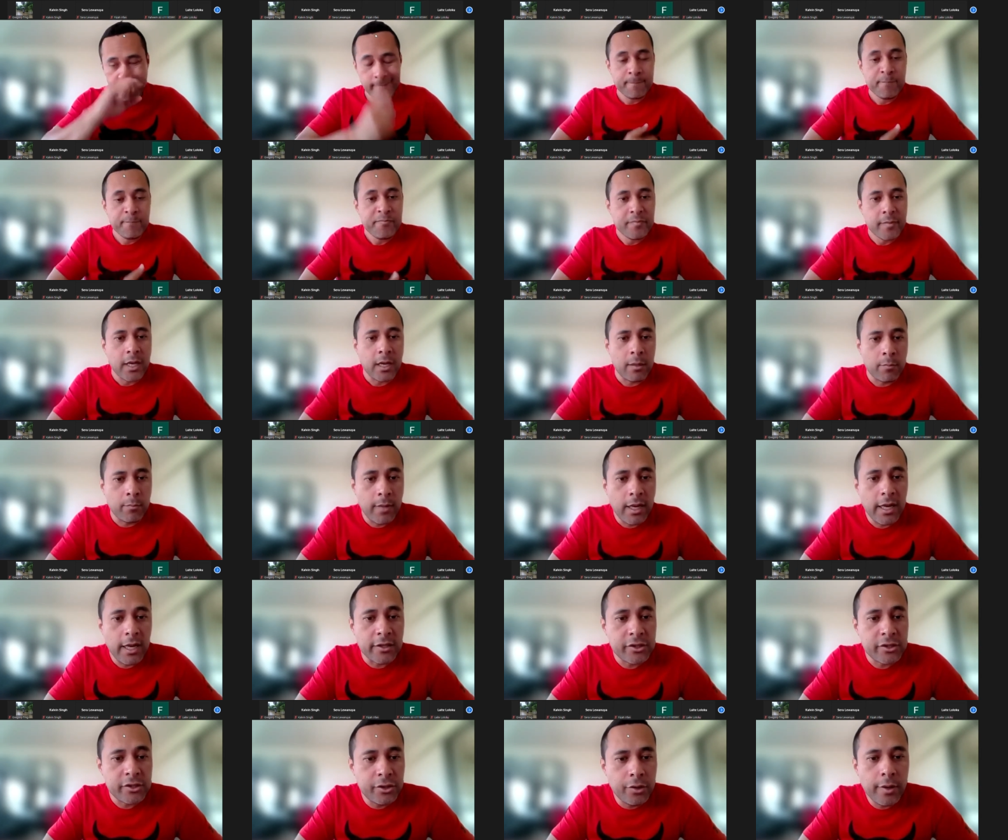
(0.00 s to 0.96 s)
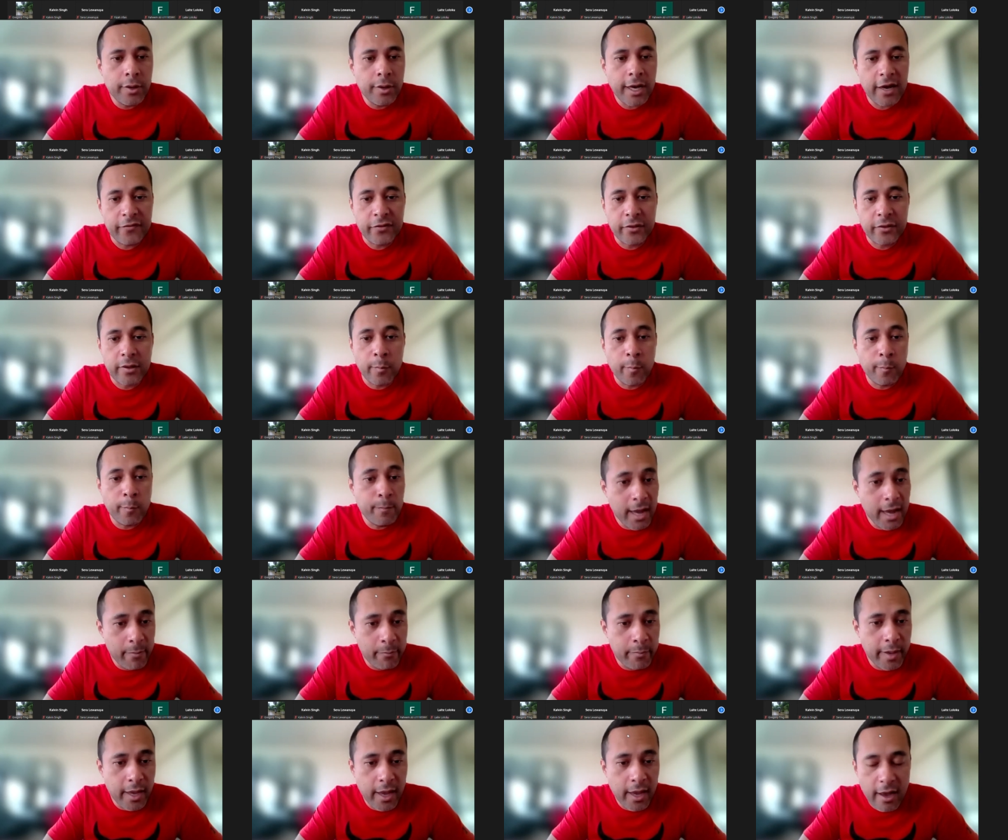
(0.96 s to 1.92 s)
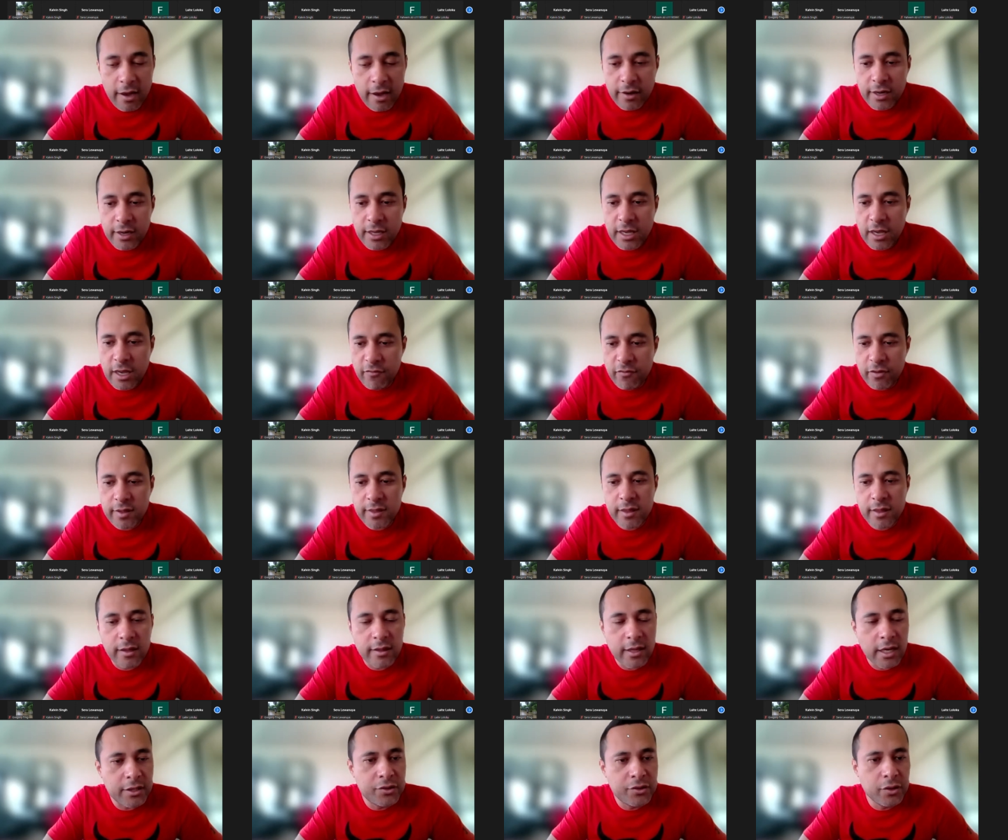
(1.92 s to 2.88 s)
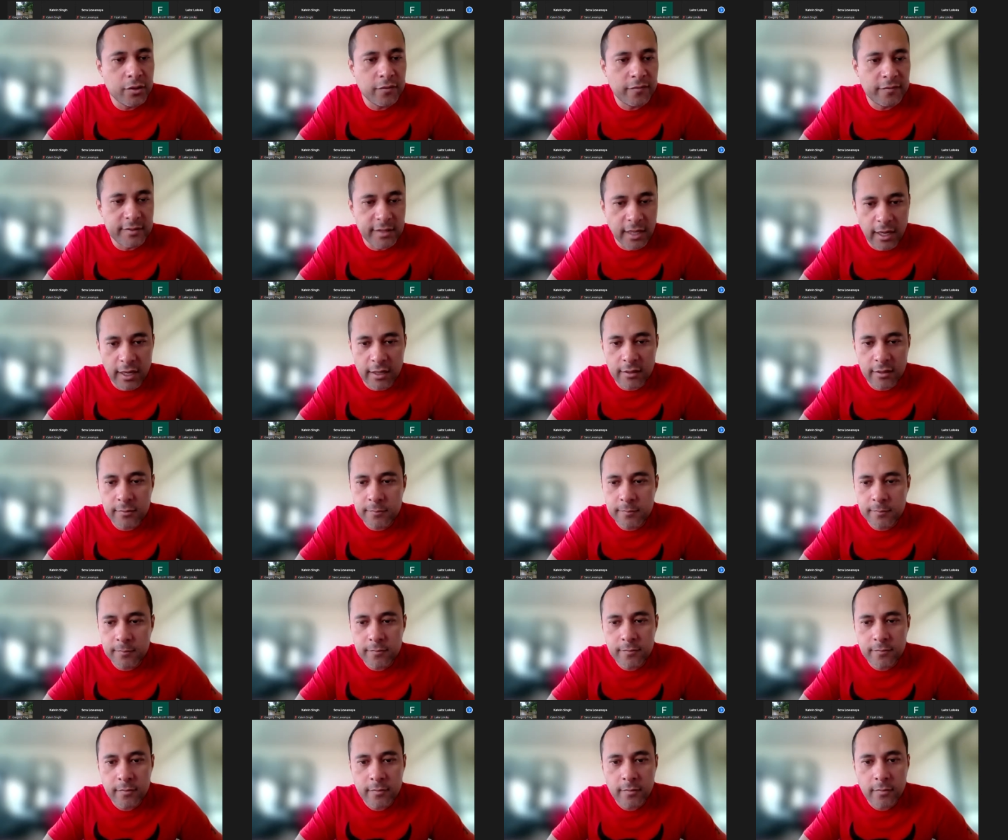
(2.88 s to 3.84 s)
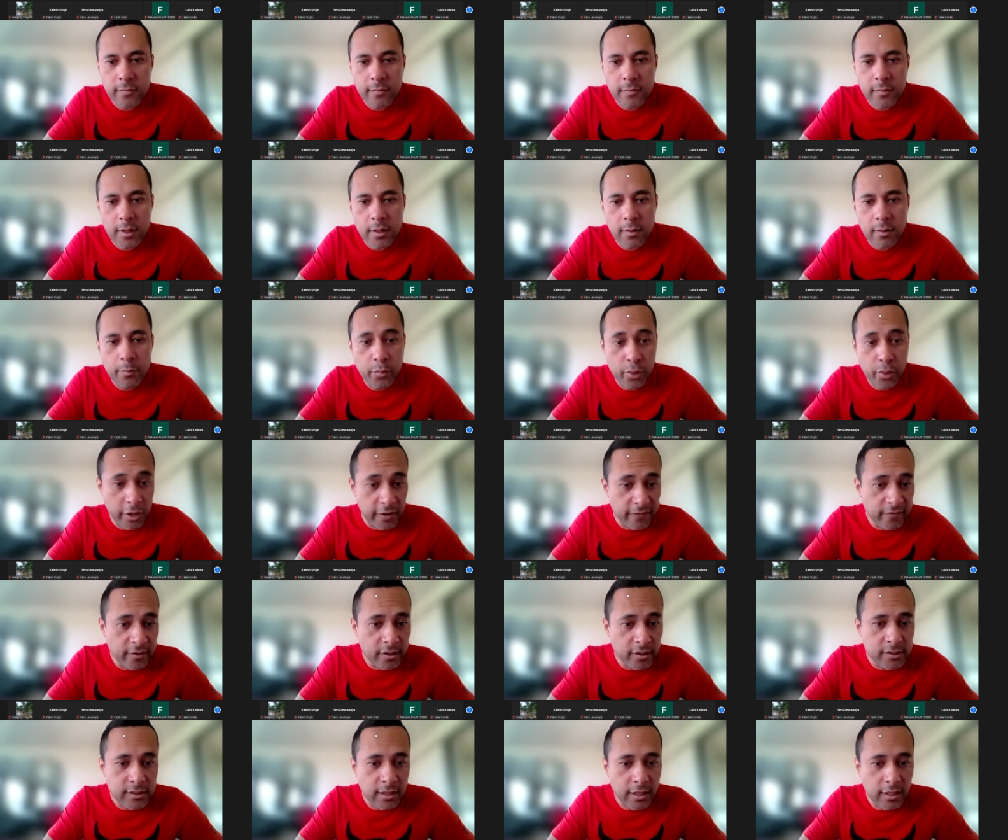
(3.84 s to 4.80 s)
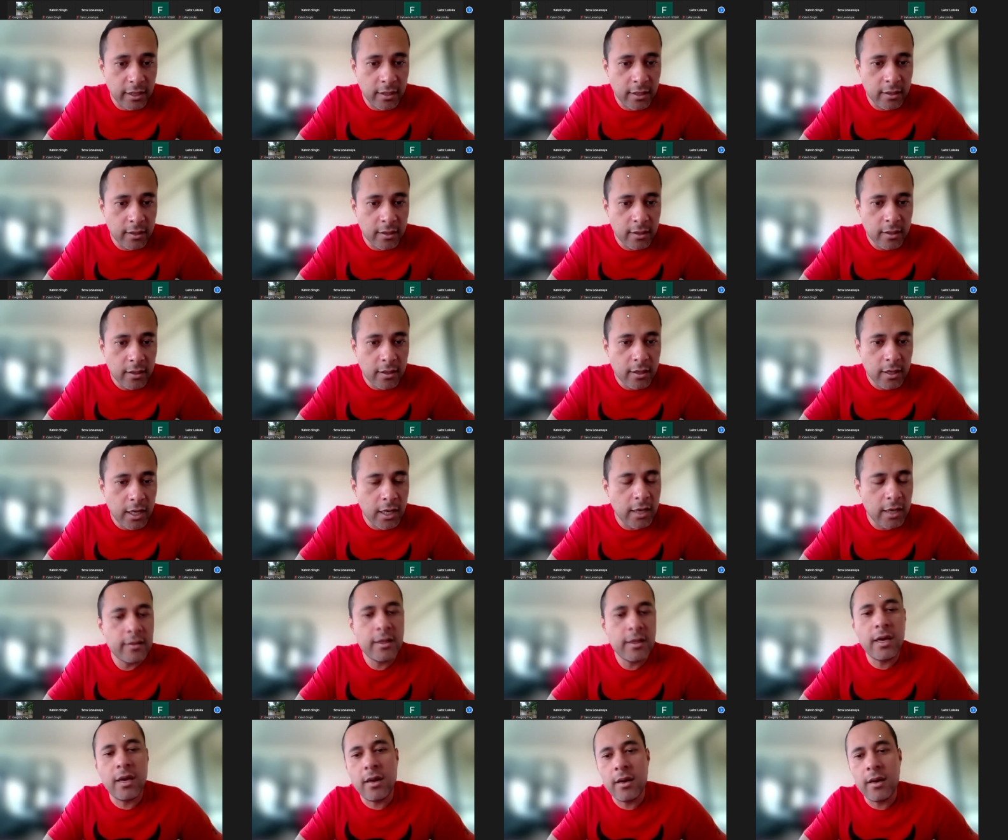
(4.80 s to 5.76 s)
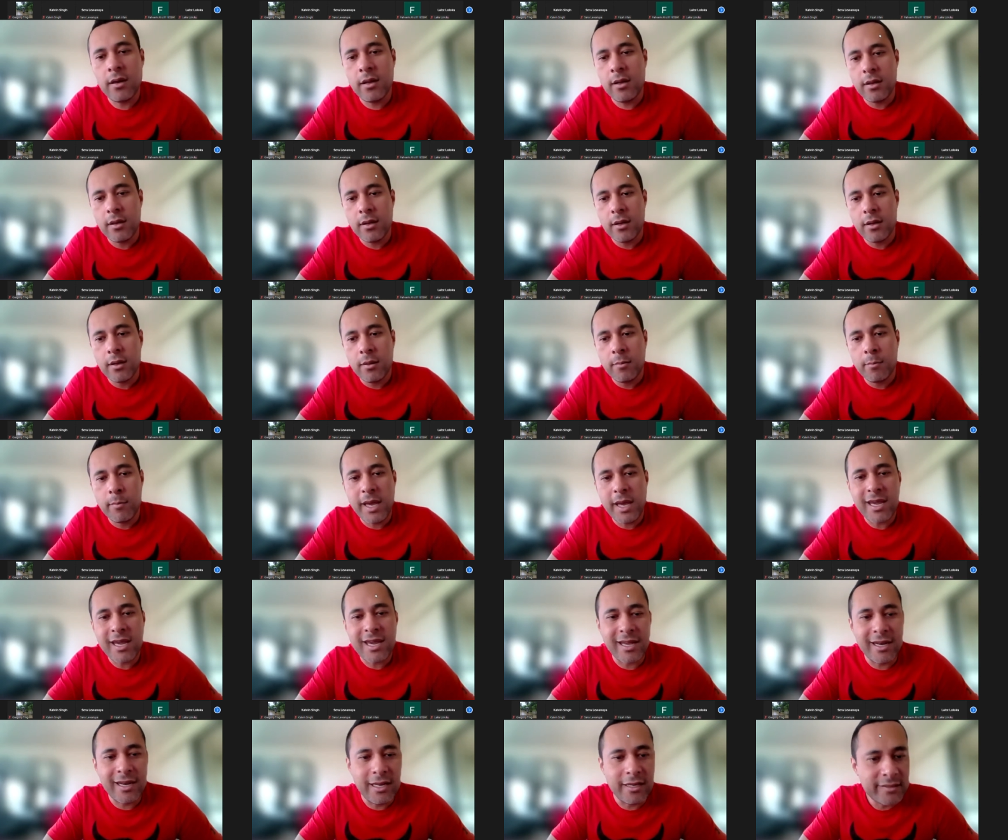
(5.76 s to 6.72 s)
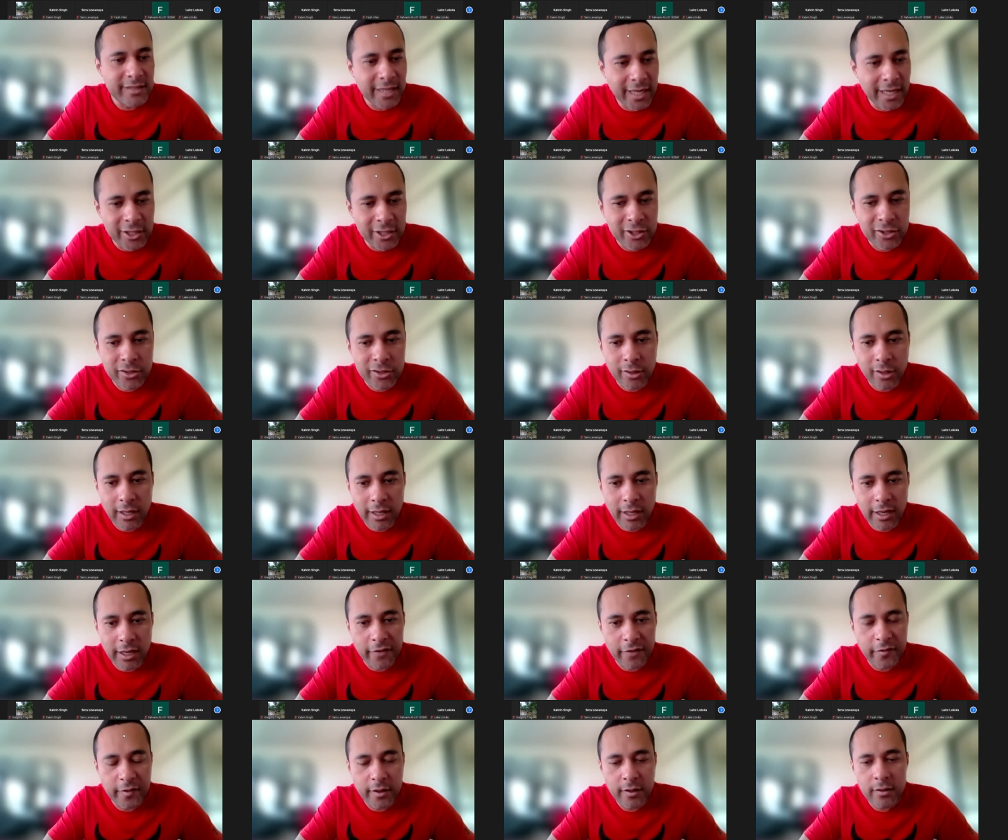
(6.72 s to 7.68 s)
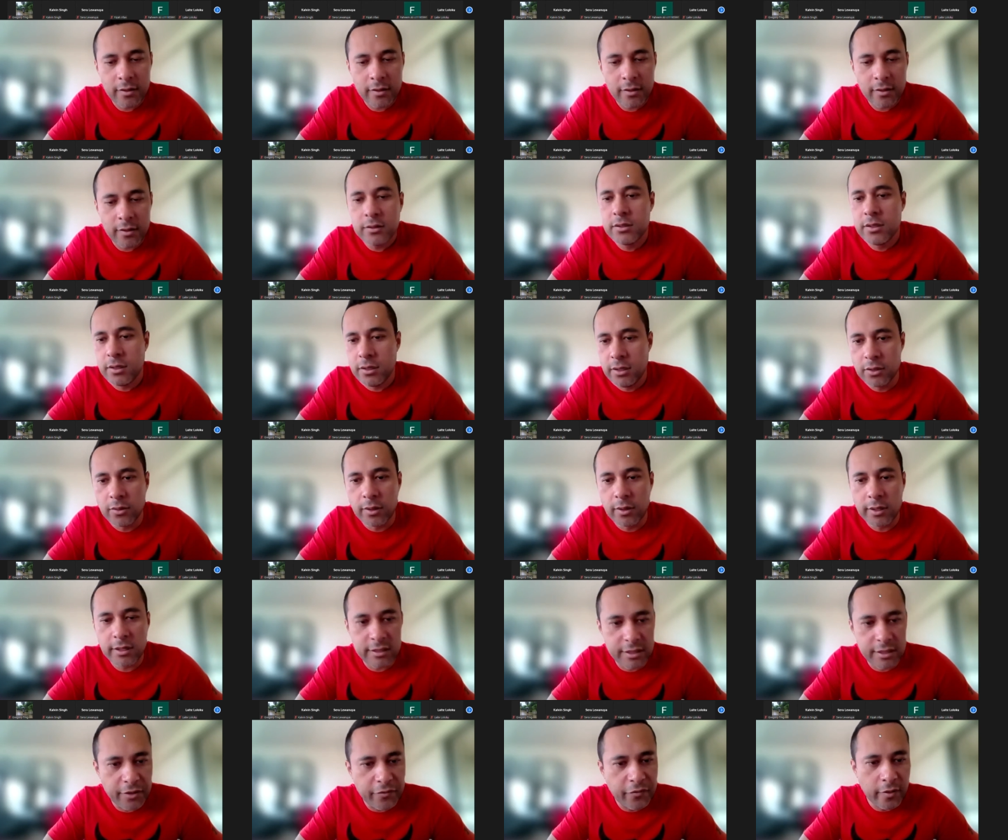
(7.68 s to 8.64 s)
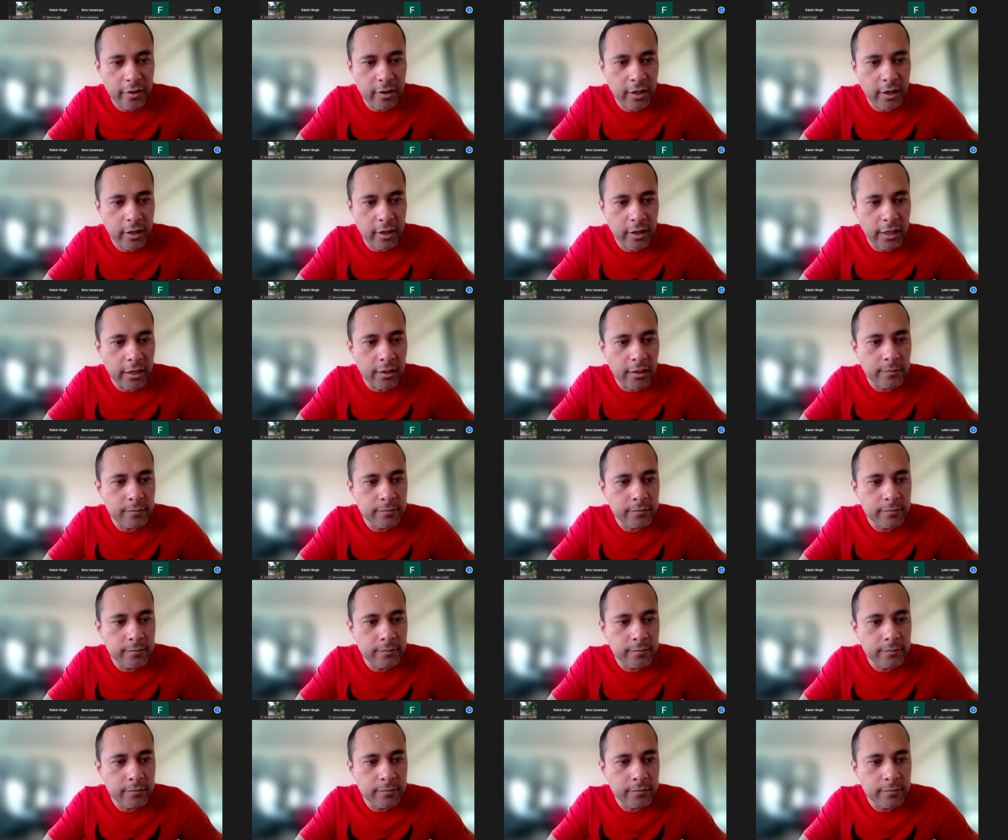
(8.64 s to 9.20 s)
it means you have to map out everything that you've done previously and then make an intentional effort to do it differently.